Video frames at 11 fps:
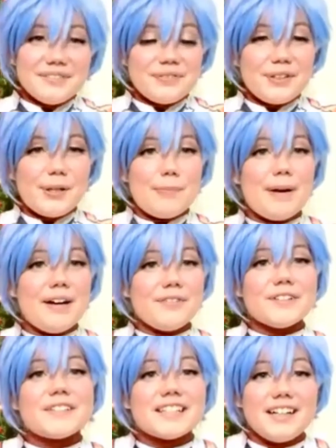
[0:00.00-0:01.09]
film my
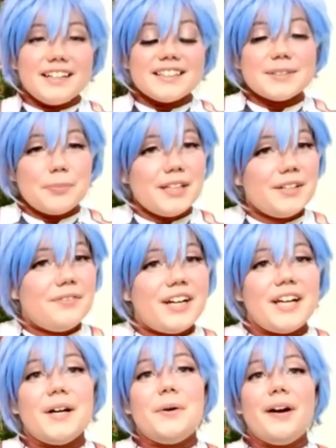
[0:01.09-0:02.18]
first cosplay
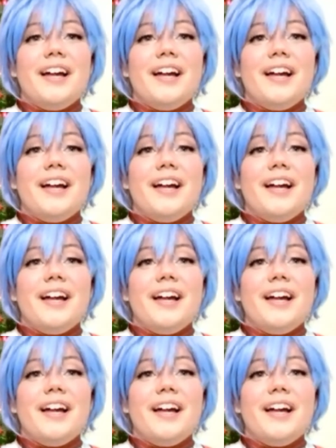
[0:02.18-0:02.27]
video